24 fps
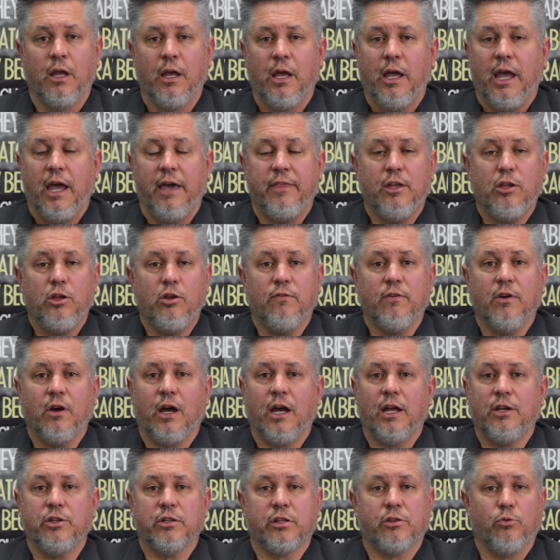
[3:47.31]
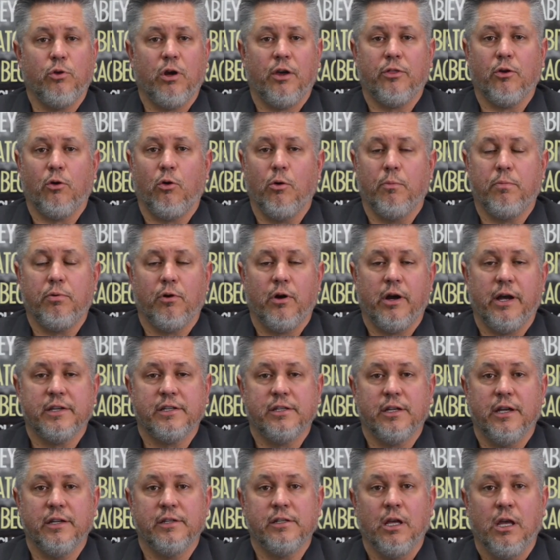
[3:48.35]
And then you've got, just throughout the whole
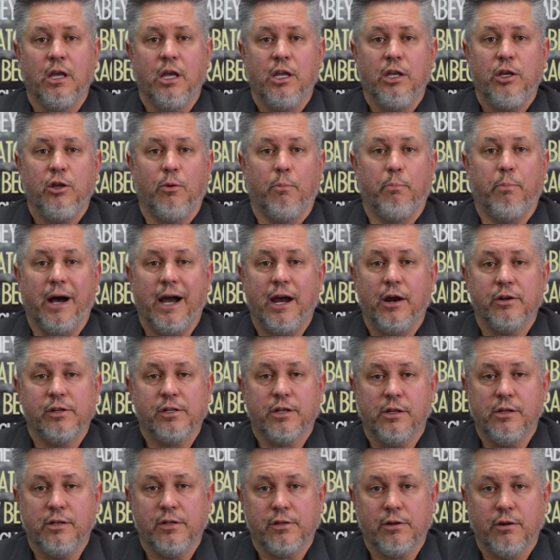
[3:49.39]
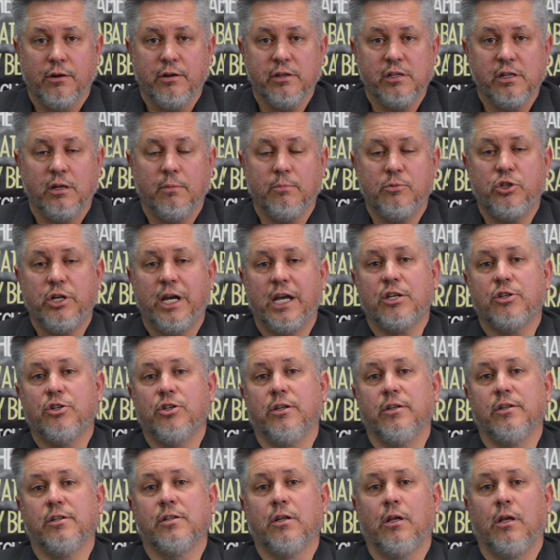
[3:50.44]
process, you know, buyers' concerns and
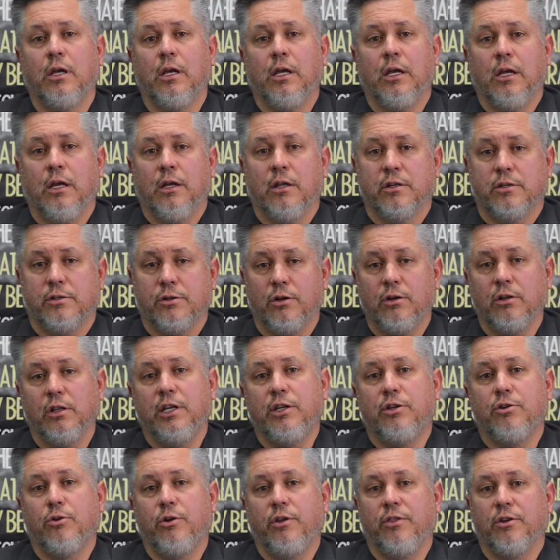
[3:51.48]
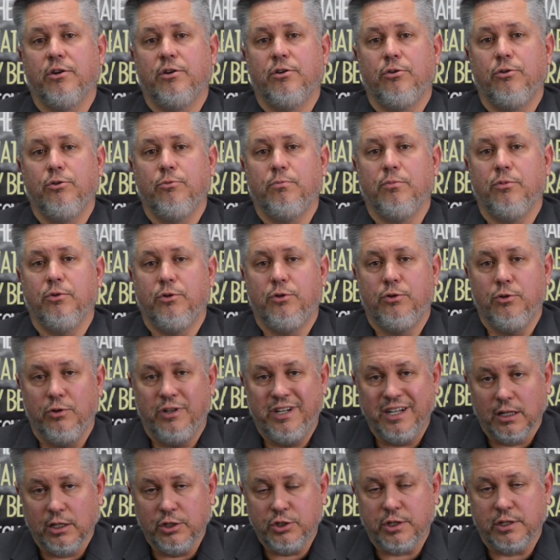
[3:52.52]
objections. Certainly during the due
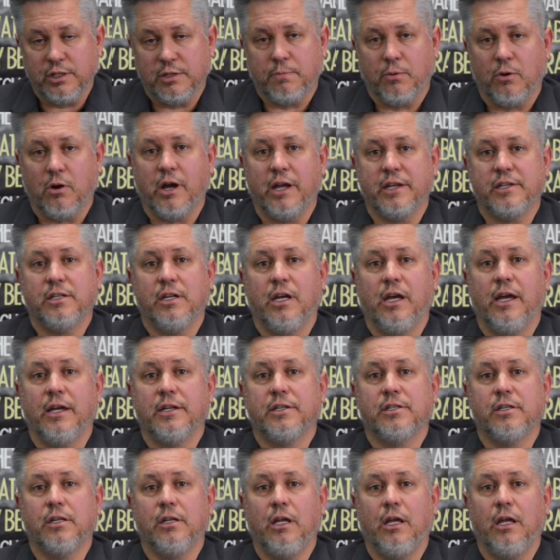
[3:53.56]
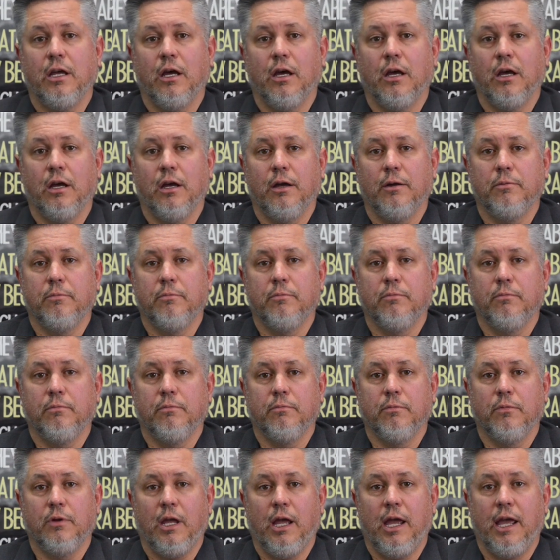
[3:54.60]
diligence process
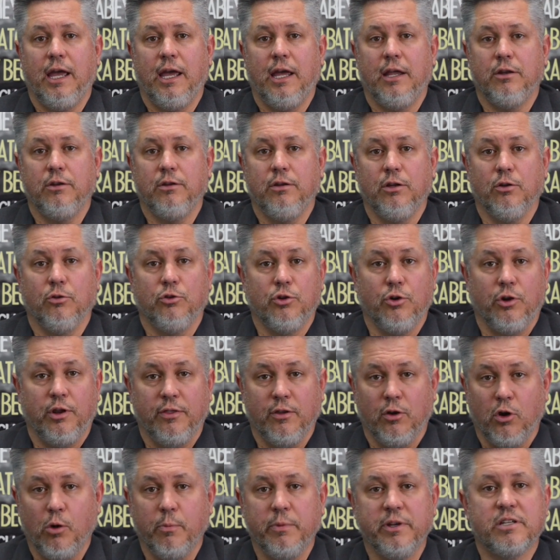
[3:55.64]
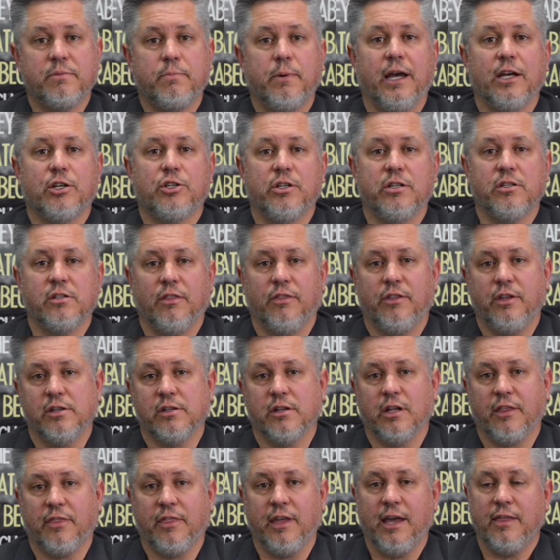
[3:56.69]
and, you know, during the home inspections and things
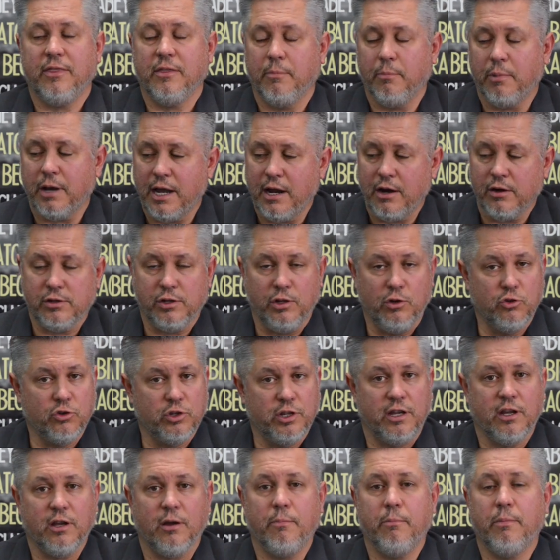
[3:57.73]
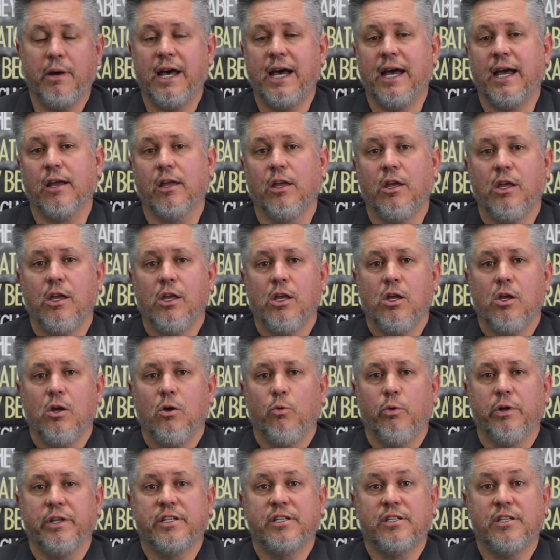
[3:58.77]
like that, the buyers usually come back
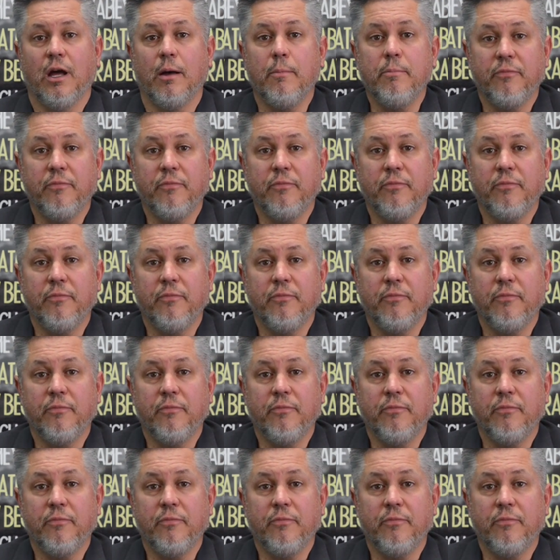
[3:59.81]
with some